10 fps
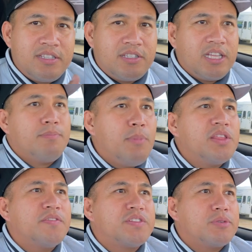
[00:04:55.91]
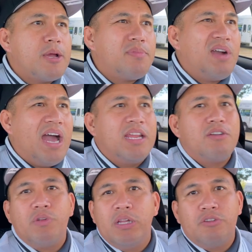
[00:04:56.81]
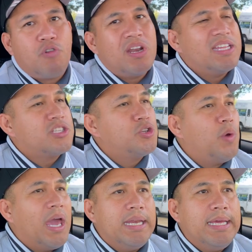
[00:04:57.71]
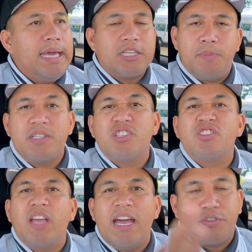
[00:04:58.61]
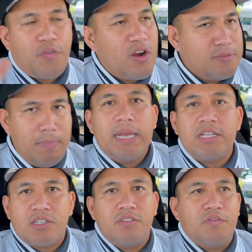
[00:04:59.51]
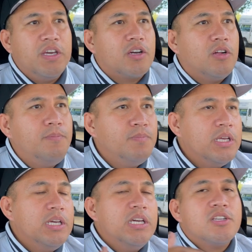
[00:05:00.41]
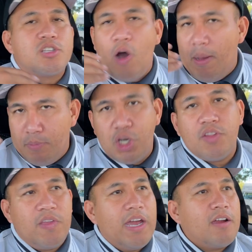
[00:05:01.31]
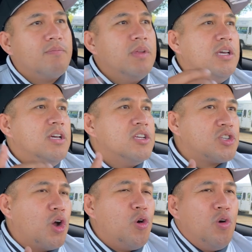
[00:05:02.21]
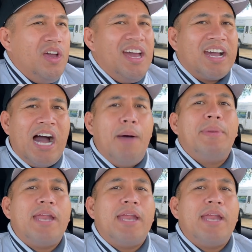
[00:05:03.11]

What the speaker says: The month of September, I didn't really run into any expenses as far as maintenance on the vehicle, so I'm good there. So comment